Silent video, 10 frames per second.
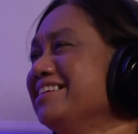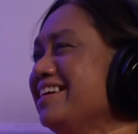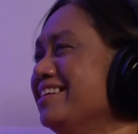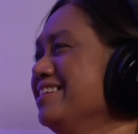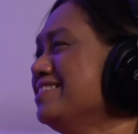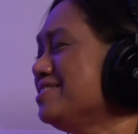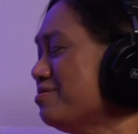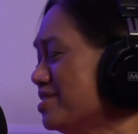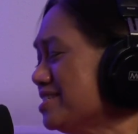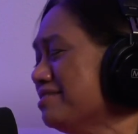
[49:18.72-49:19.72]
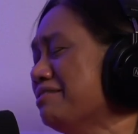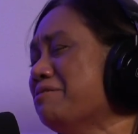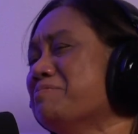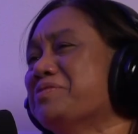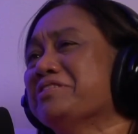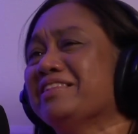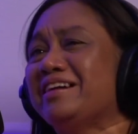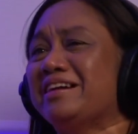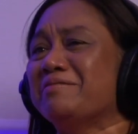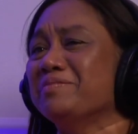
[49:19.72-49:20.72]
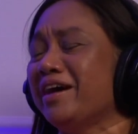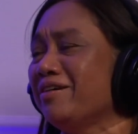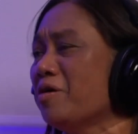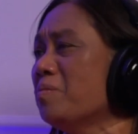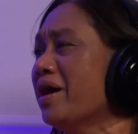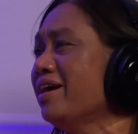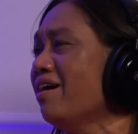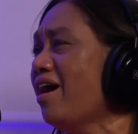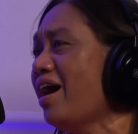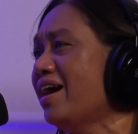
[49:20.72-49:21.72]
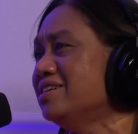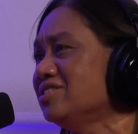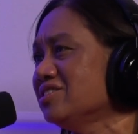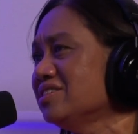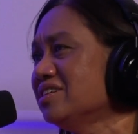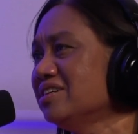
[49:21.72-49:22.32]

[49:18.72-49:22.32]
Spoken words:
It was a little booklet. I'm like, "Oh my gosh,